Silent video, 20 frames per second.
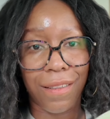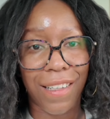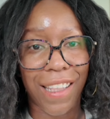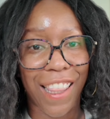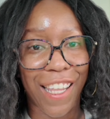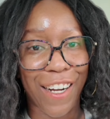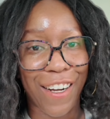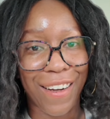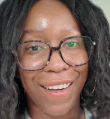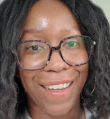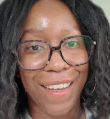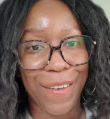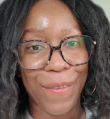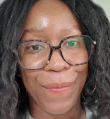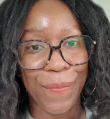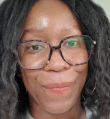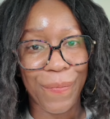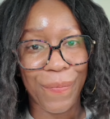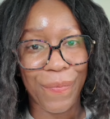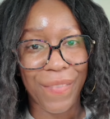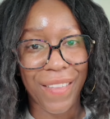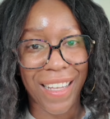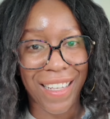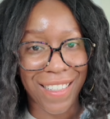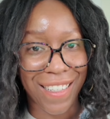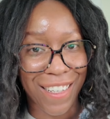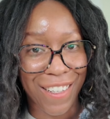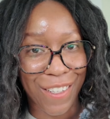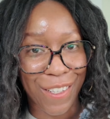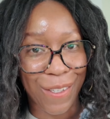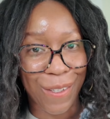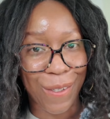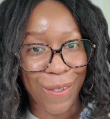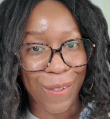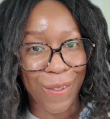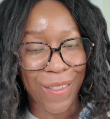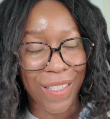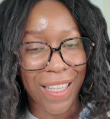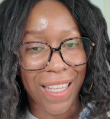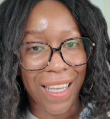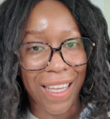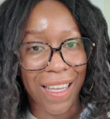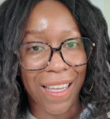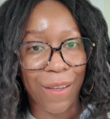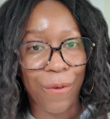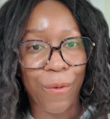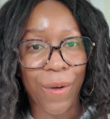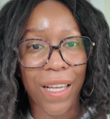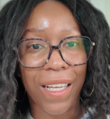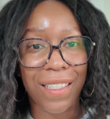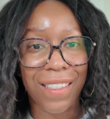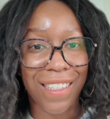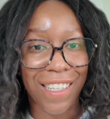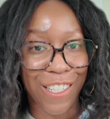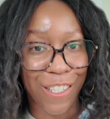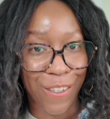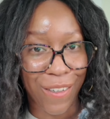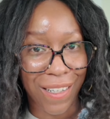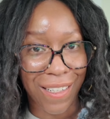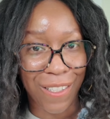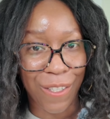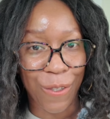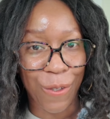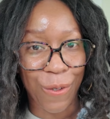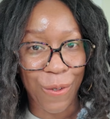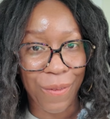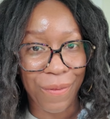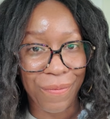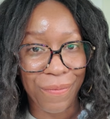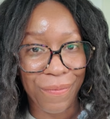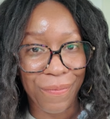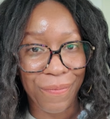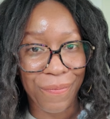And there you go. That's how you use the wick centering tool.